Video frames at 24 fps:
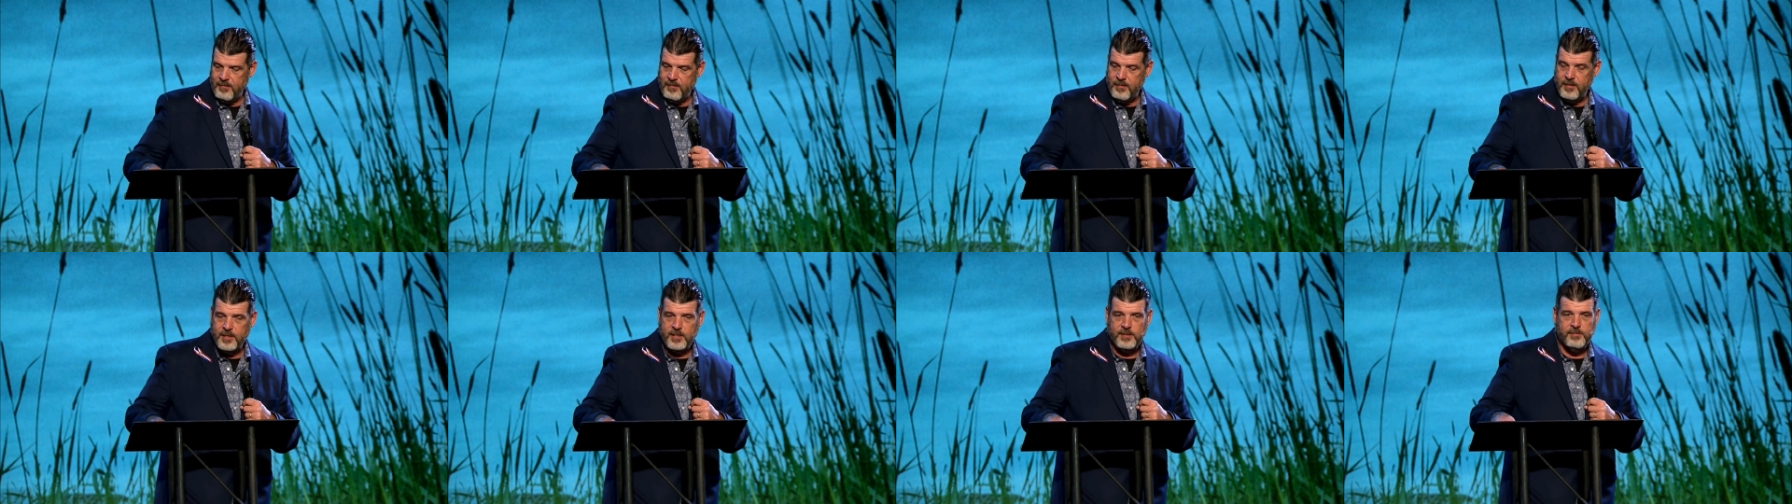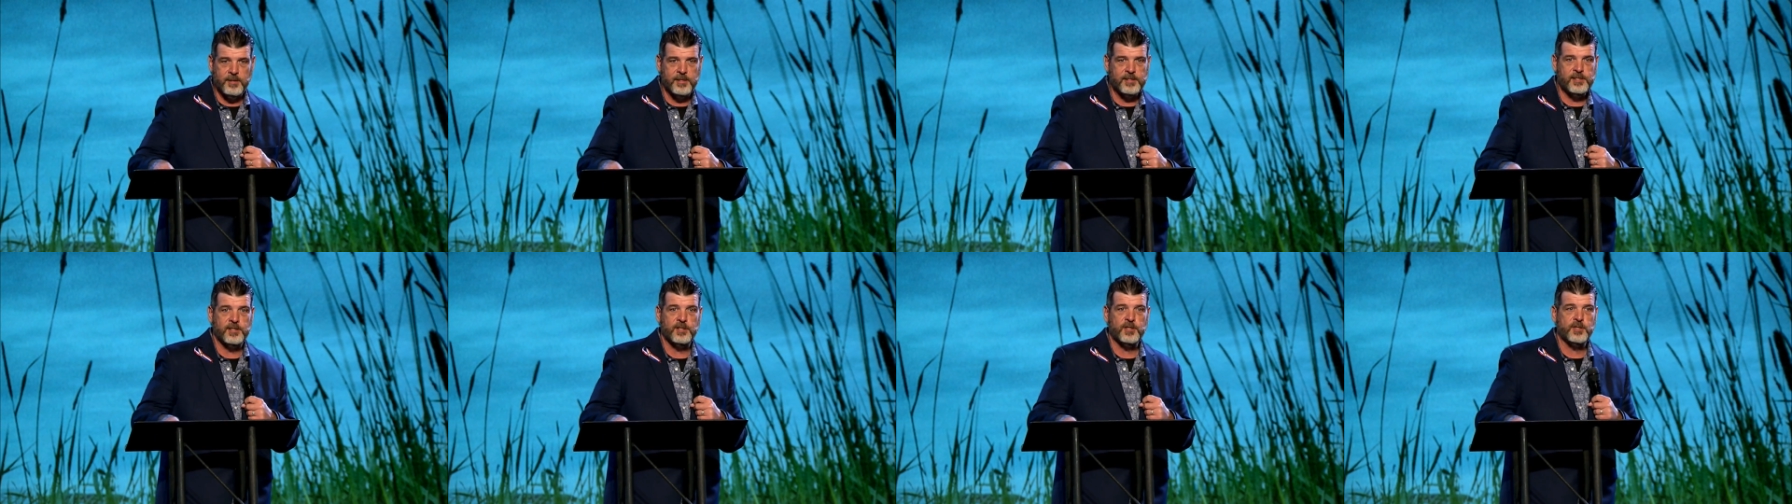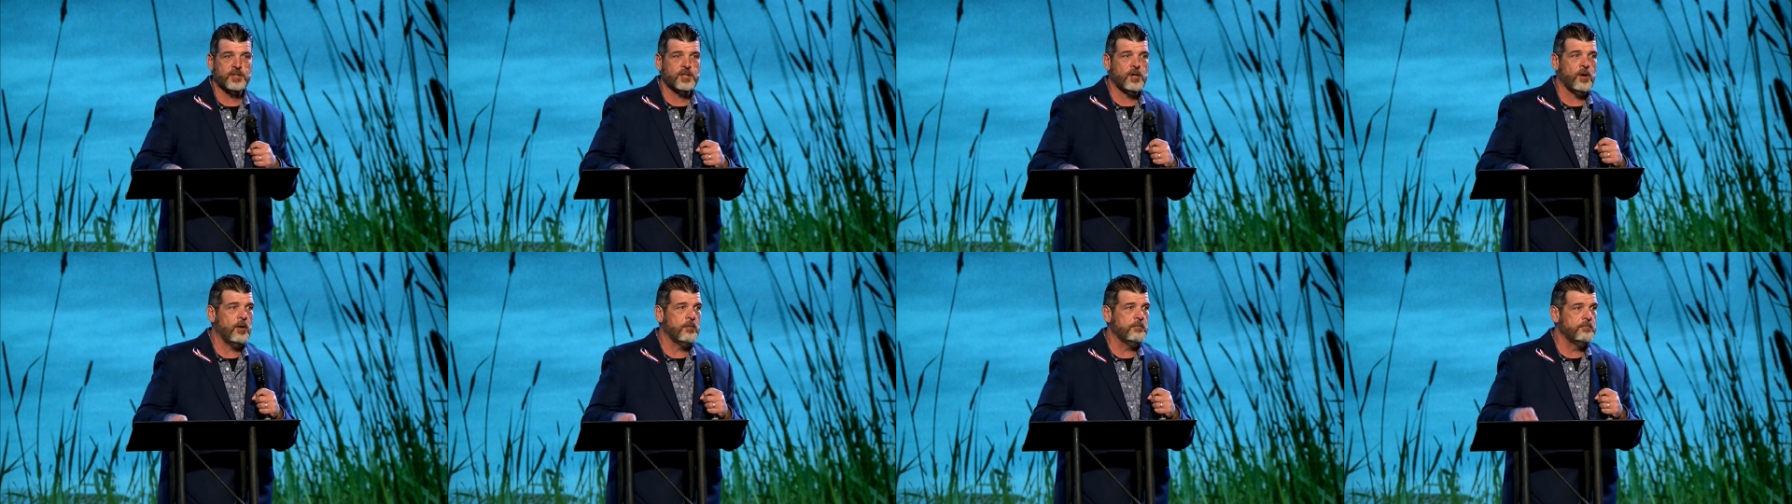This message is
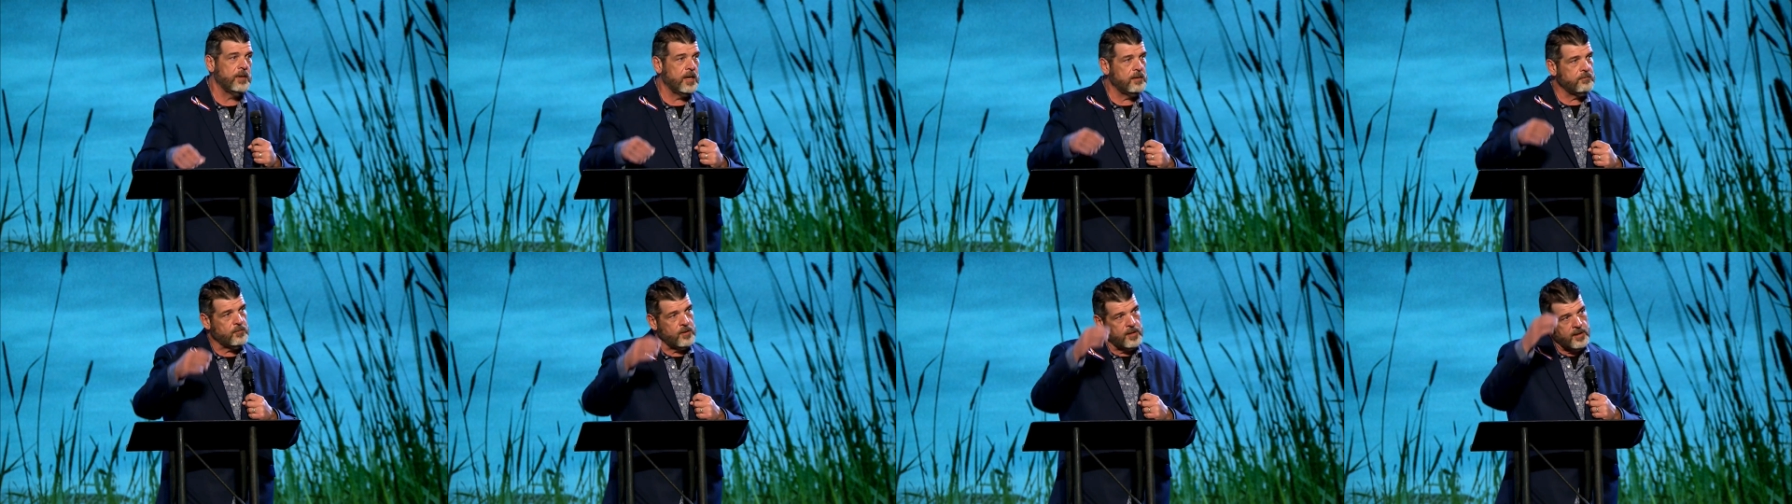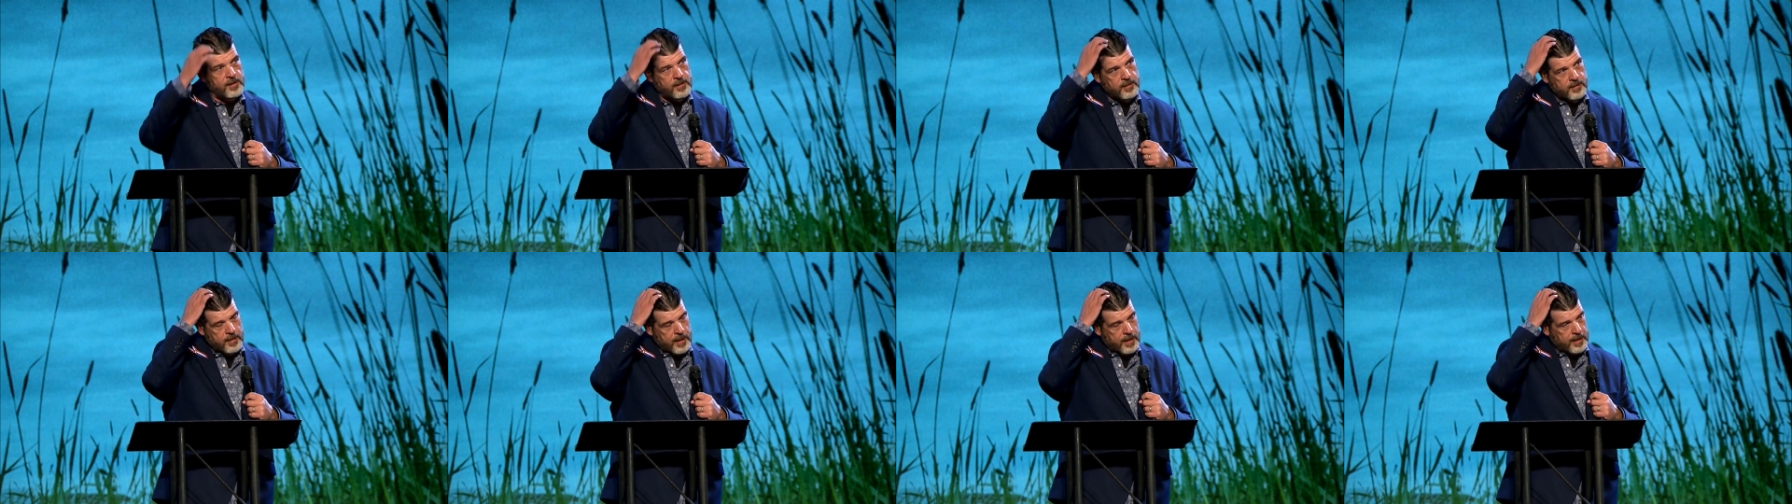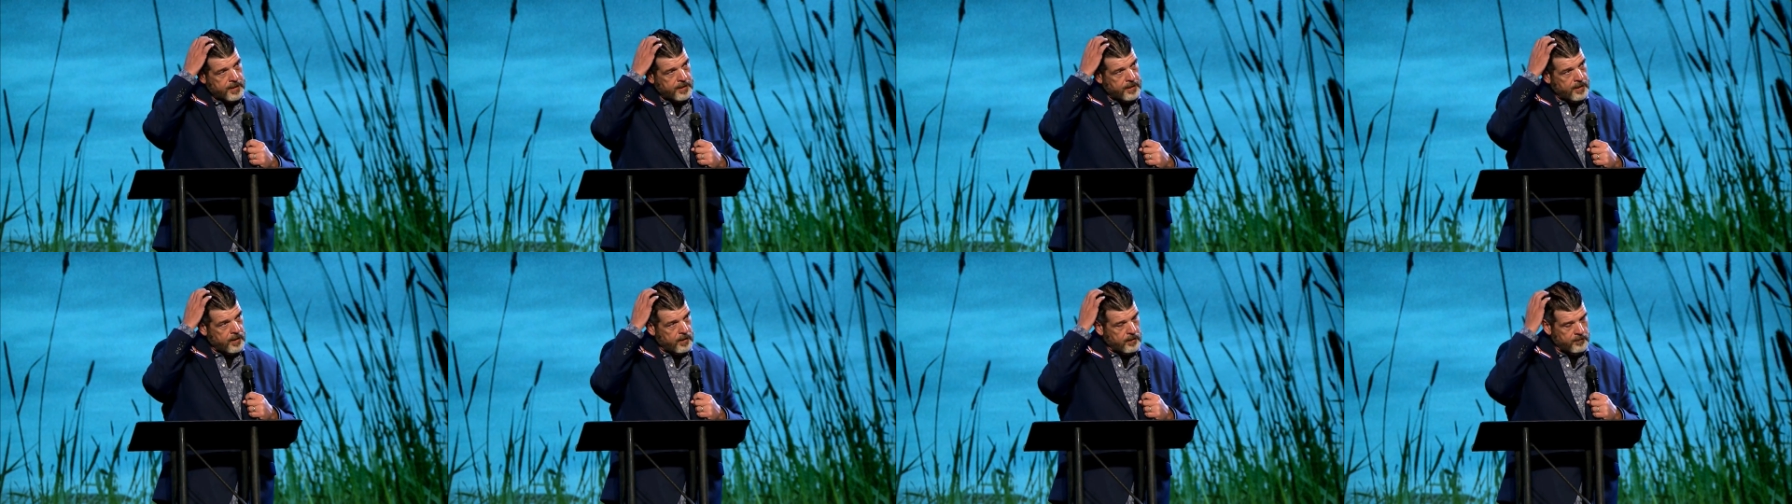called Memory Like
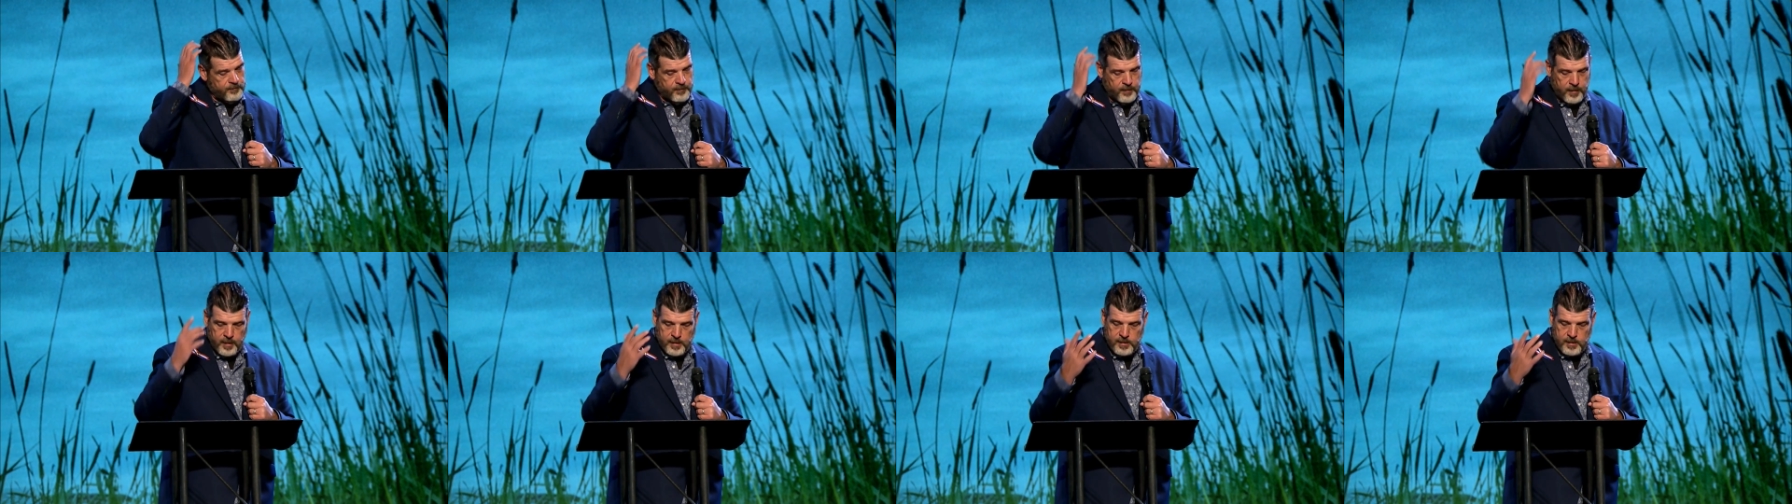an Elephant,